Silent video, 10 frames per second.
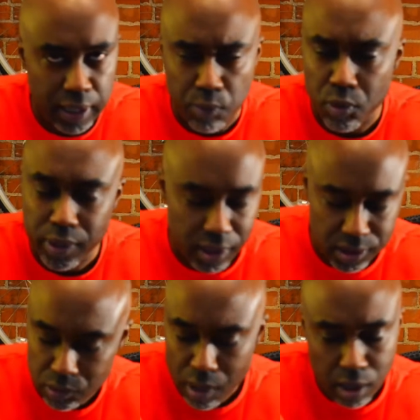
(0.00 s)
I won't get
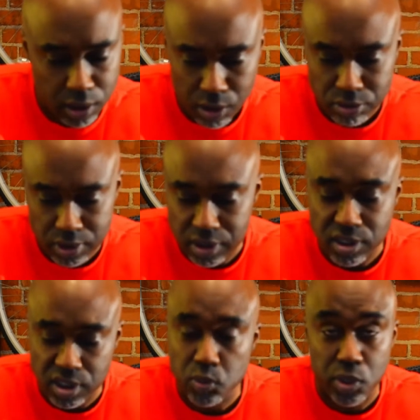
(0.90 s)
into all the notes. This is
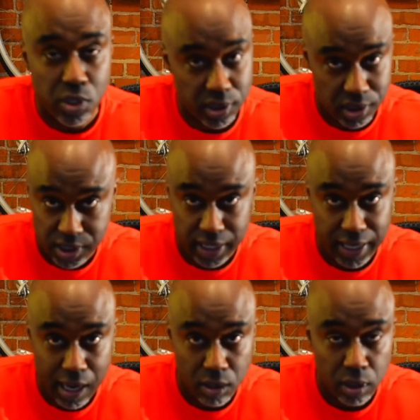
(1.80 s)
just one you need to check
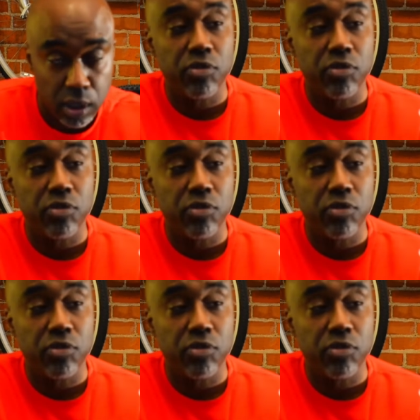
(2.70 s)
out.